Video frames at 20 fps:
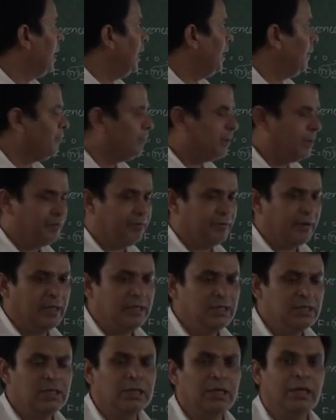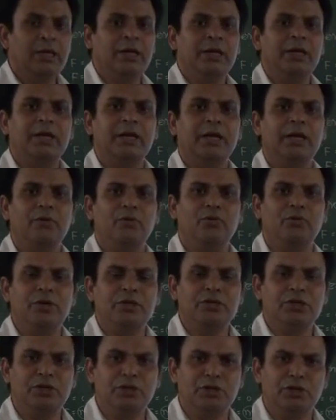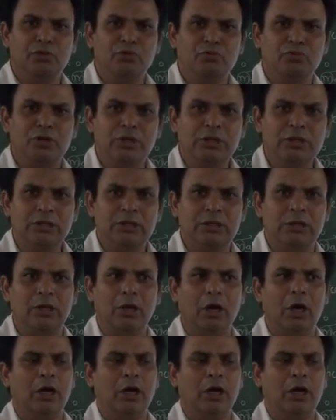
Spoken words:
reference in which Newton's laws